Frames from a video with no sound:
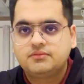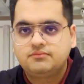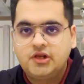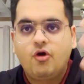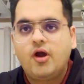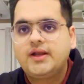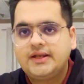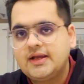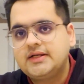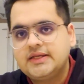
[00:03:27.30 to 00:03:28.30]
Deloitte
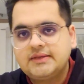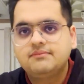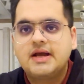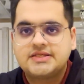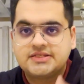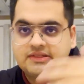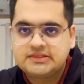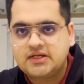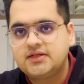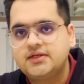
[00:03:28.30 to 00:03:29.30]
India team as a
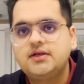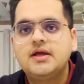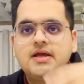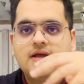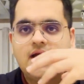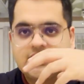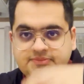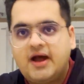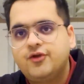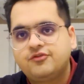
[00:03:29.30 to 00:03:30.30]
consultant. As
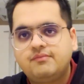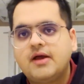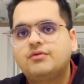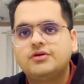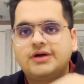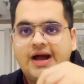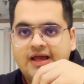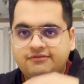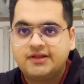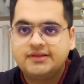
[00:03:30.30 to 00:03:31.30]
part of my work, I
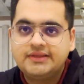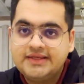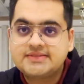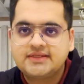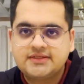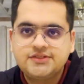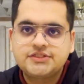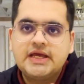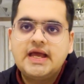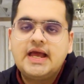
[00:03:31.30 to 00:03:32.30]
have done these
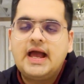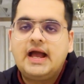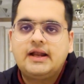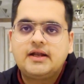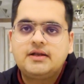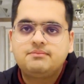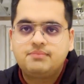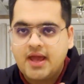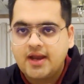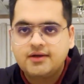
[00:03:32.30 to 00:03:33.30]
things. And
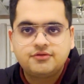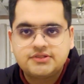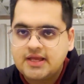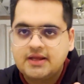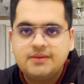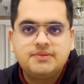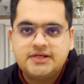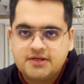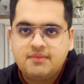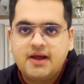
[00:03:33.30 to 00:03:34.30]
prior to this, I
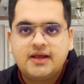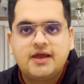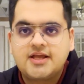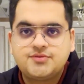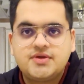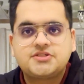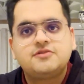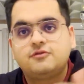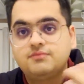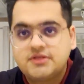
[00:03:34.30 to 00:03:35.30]
completed my
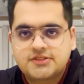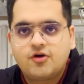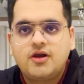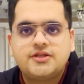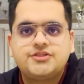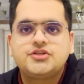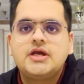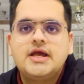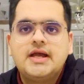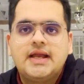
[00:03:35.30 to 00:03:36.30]
graduation from this college
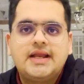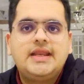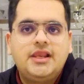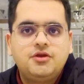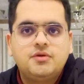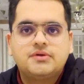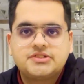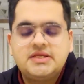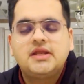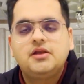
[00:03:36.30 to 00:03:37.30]
in Delhi
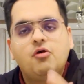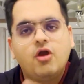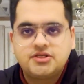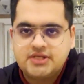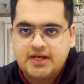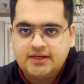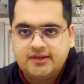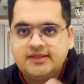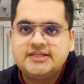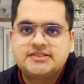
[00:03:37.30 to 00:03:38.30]
University. In college, I
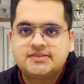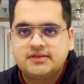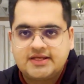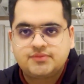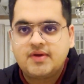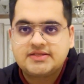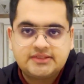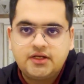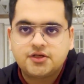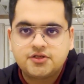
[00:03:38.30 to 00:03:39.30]
did these
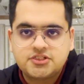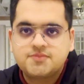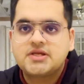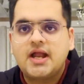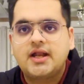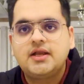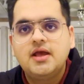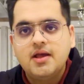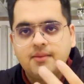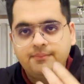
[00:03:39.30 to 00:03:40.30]
XYZ internships.
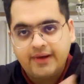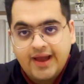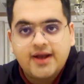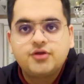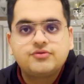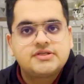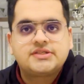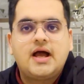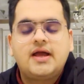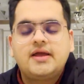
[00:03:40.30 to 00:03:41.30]
And prior to
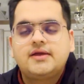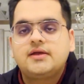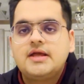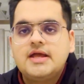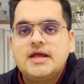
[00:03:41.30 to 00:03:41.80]
this, I